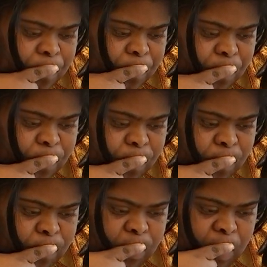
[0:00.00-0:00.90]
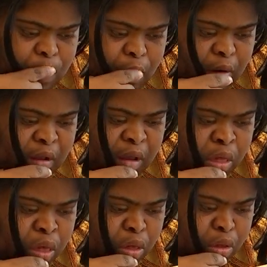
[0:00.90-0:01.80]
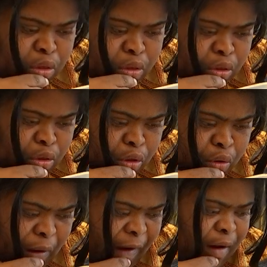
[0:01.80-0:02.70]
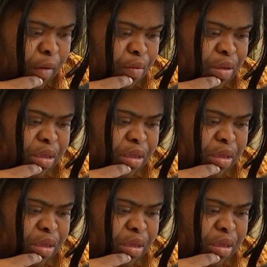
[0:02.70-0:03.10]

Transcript: brings bring you out